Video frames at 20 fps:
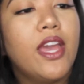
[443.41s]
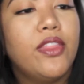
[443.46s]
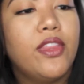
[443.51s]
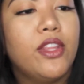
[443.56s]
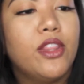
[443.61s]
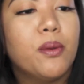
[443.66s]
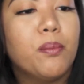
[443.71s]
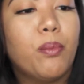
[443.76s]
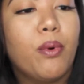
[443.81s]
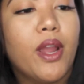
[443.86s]
And
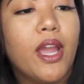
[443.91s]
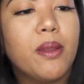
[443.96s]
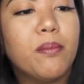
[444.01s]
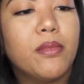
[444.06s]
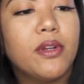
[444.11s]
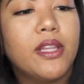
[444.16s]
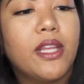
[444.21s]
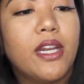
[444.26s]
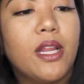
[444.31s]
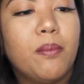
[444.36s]
then the
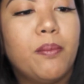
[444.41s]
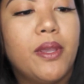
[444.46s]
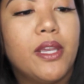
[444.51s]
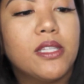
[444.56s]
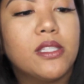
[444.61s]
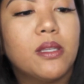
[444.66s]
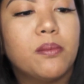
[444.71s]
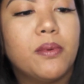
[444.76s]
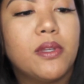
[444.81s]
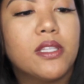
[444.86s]
primer that I
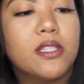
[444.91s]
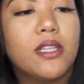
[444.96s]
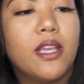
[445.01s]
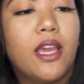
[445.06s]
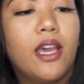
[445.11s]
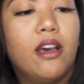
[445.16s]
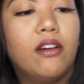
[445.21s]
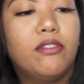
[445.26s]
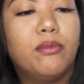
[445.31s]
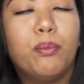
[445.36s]
picked up is the
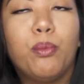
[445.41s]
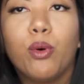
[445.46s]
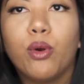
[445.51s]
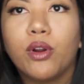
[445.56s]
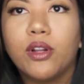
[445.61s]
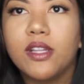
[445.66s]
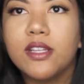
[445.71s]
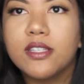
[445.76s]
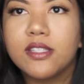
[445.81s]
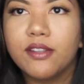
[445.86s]
e.l.f.
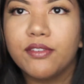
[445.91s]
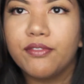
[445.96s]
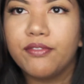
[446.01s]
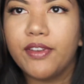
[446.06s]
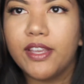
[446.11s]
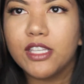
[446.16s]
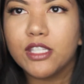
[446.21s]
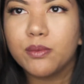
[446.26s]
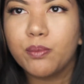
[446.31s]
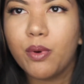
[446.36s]
Poreless
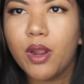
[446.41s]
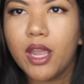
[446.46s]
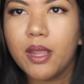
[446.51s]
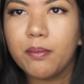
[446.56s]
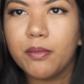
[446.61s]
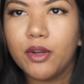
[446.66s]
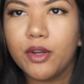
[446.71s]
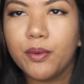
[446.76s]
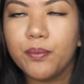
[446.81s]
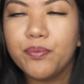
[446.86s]
Face
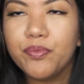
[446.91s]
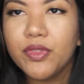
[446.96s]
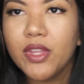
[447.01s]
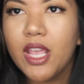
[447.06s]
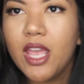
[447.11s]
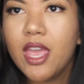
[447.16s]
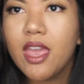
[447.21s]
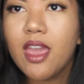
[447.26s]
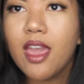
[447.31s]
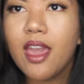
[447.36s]
Primer,
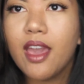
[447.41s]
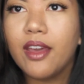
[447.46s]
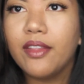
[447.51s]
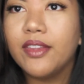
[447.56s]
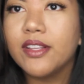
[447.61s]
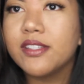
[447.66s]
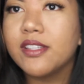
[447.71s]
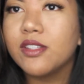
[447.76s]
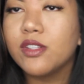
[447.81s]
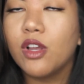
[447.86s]

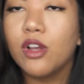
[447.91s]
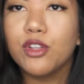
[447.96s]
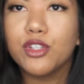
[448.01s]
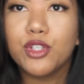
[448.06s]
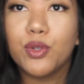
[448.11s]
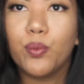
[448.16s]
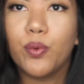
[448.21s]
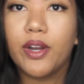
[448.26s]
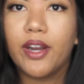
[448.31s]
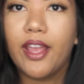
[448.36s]
and this is
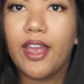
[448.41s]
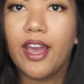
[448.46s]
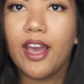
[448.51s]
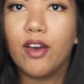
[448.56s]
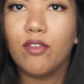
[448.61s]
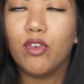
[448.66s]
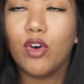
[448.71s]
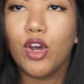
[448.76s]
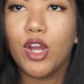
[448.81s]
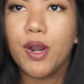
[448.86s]
also what I
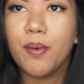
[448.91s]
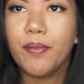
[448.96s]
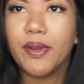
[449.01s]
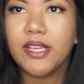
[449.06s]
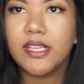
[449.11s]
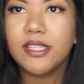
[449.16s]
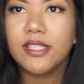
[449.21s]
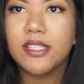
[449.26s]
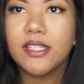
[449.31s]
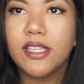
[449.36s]
have on
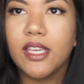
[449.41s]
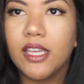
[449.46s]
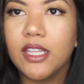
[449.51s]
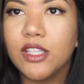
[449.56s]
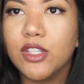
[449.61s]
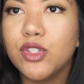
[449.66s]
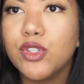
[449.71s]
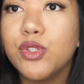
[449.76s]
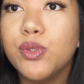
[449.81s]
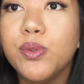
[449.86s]
my
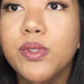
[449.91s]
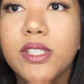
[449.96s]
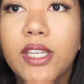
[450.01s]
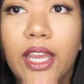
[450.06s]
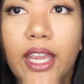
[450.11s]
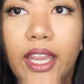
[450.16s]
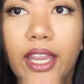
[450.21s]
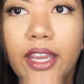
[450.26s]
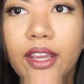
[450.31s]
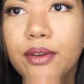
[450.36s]
skin
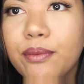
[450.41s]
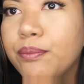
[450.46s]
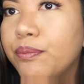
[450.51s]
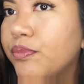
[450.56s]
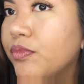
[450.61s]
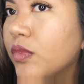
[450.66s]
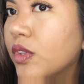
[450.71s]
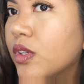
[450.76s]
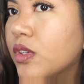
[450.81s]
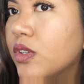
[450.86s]
today.
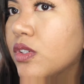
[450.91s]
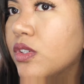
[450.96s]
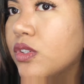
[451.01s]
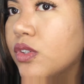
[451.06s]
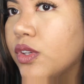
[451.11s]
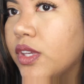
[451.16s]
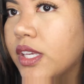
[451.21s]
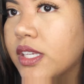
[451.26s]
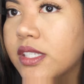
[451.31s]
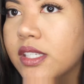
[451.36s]

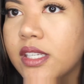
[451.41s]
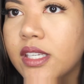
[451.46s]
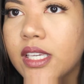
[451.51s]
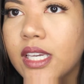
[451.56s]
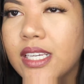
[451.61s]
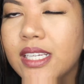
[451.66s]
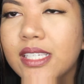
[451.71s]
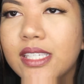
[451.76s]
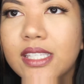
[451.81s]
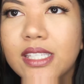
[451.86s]
So you guys can
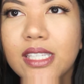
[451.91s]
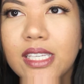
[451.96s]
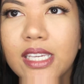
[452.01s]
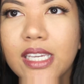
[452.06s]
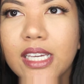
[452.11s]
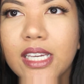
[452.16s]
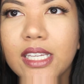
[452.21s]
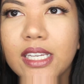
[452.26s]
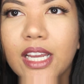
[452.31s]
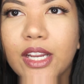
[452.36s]
kind of
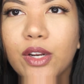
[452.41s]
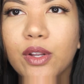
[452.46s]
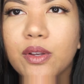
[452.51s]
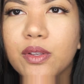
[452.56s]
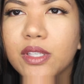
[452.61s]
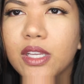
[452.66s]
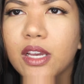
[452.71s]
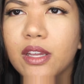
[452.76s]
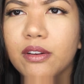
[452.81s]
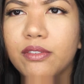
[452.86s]
see it. I know it
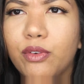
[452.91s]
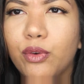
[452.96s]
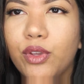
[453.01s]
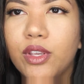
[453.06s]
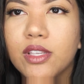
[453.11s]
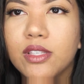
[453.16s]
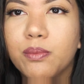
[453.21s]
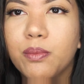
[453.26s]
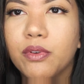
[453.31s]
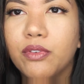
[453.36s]
was out of
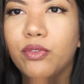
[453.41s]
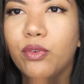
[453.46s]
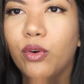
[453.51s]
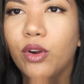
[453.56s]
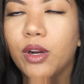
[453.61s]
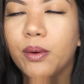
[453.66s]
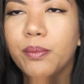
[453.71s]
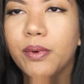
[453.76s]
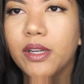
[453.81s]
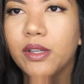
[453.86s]
focus
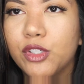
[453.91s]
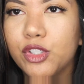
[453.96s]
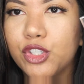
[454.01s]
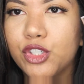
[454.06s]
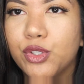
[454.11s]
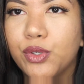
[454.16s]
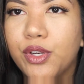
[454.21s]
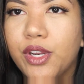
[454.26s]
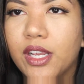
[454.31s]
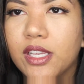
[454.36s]
before, but I was
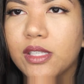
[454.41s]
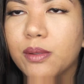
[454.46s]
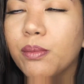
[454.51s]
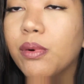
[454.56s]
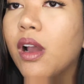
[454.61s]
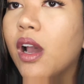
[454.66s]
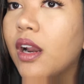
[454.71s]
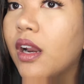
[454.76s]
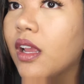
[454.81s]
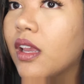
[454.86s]
showing you guys the
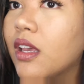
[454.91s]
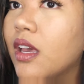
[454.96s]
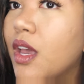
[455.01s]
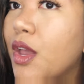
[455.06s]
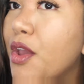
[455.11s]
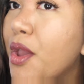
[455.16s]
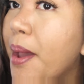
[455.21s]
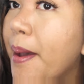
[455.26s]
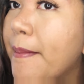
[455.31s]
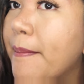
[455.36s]
product,
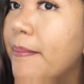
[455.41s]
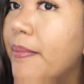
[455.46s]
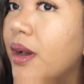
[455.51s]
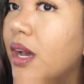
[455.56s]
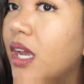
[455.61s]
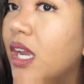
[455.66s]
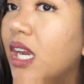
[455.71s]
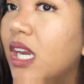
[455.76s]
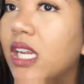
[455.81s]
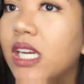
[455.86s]

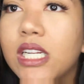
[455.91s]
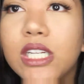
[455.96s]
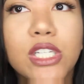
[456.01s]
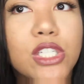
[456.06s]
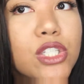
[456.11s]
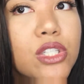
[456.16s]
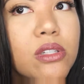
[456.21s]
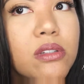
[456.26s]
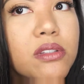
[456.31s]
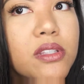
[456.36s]
but it
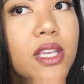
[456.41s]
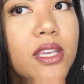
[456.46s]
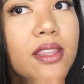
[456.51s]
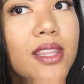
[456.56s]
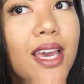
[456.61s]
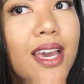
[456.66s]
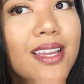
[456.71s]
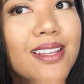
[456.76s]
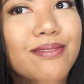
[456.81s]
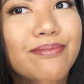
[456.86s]
just looks like
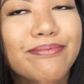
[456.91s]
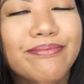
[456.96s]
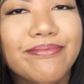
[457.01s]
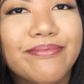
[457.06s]
that.